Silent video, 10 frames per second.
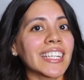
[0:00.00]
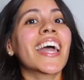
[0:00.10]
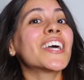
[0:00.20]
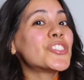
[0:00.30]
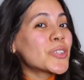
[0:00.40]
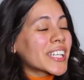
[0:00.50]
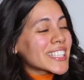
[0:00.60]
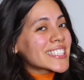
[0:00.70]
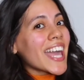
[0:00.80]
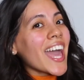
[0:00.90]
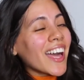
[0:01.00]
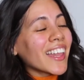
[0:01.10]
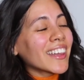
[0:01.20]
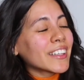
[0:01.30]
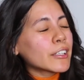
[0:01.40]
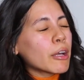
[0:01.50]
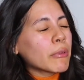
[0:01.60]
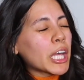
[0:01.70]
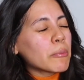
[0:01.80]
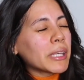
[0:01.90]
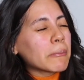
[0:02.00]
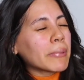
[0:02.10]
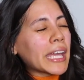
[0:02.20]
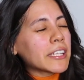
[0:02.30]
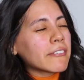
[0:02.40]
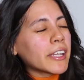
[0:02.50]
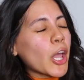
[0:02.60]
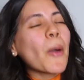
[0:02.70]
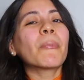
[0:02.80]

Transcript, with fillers: As you can tell, I'm kind of being blinded right now,